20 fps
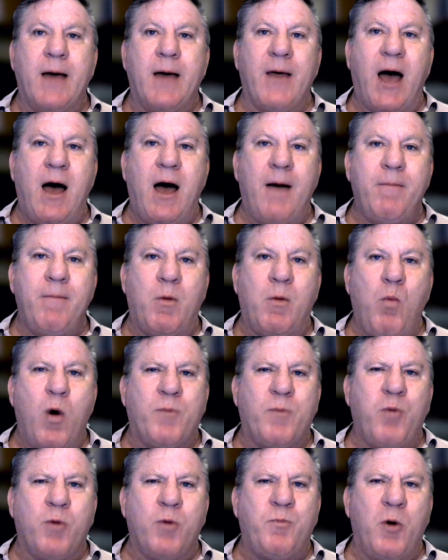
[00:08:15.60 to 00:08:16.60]

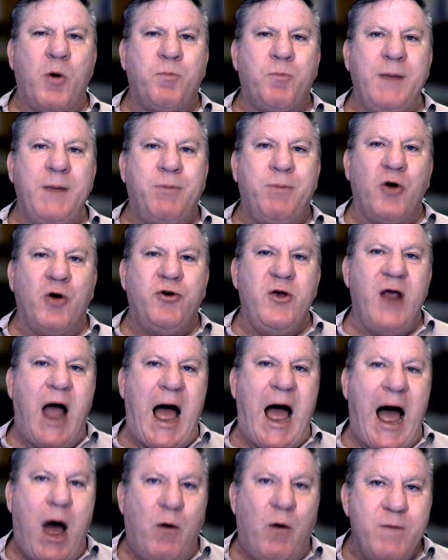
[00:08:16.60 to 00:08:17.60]
What people are doing,
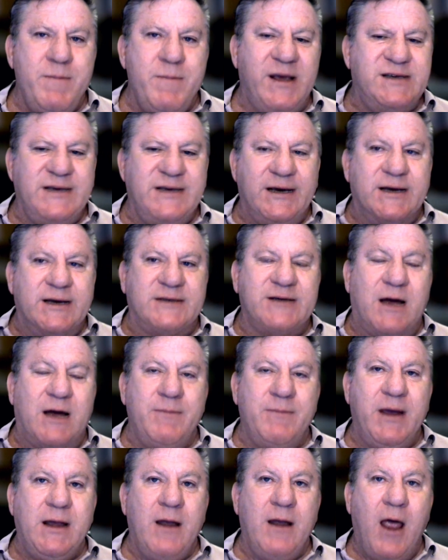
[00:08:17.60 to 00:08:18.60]
how they're mixing it. I
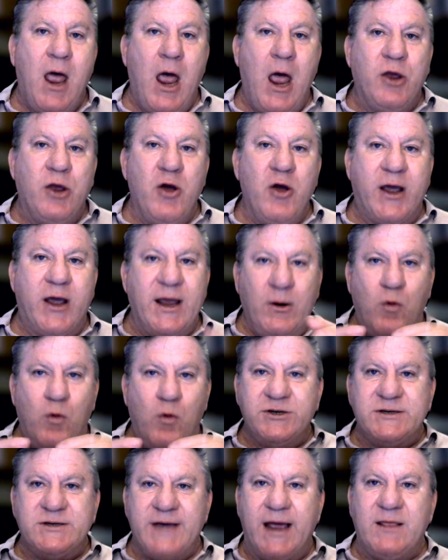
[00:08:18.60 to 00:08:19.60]
mean, you can
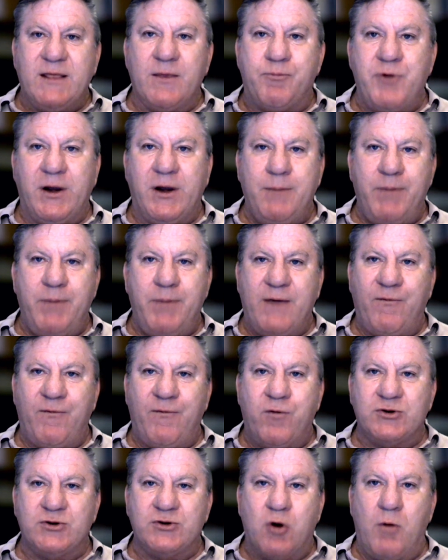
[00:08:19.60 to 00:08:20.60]
also take the prickly pear,
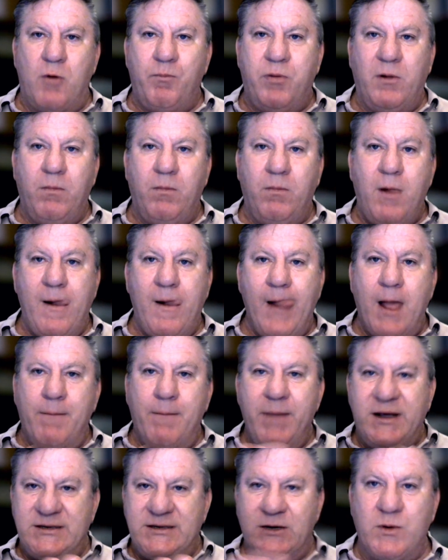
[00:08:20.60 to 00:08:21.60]
for example,
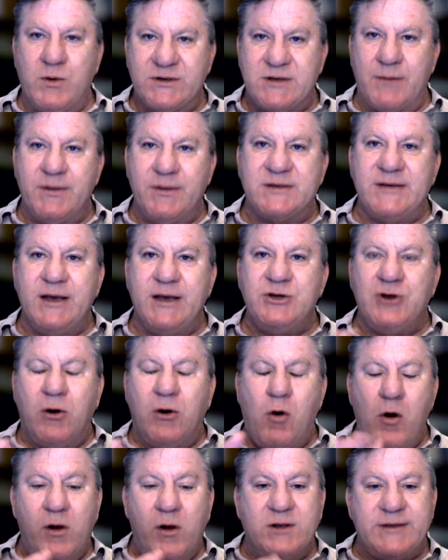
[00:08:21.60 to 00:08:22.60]
mix it with some essential
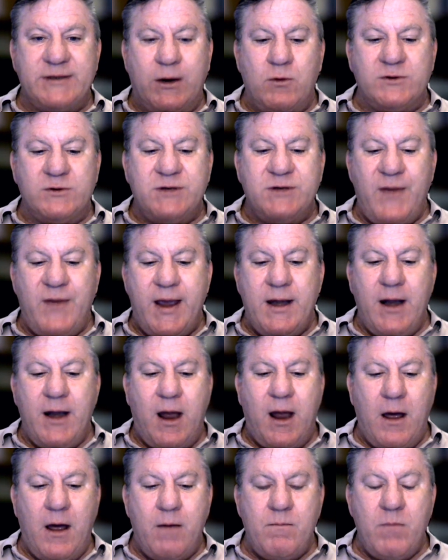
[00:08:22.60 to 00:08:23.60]
oils, and also then
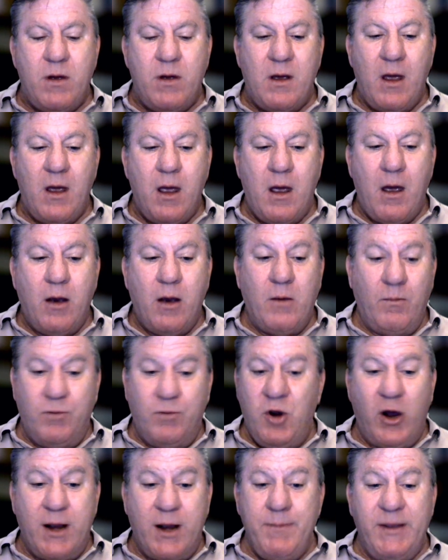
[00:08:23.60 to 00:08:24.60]

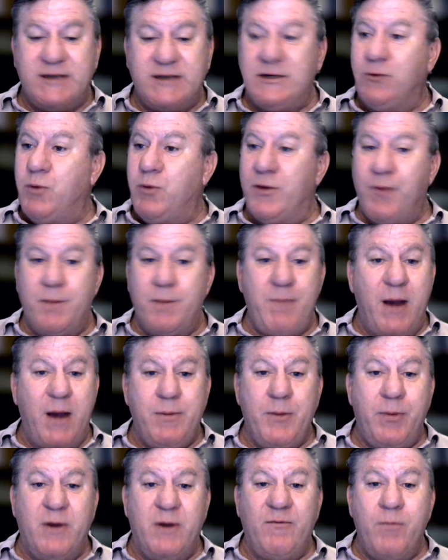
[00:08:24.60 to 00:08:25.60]
you can mix it with maybe a
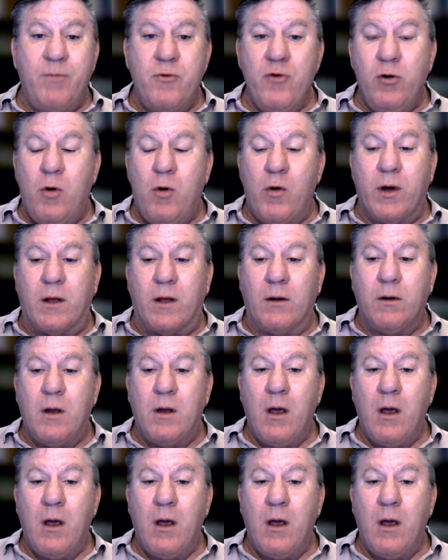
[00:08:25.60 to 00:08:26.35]
bit of marula oil.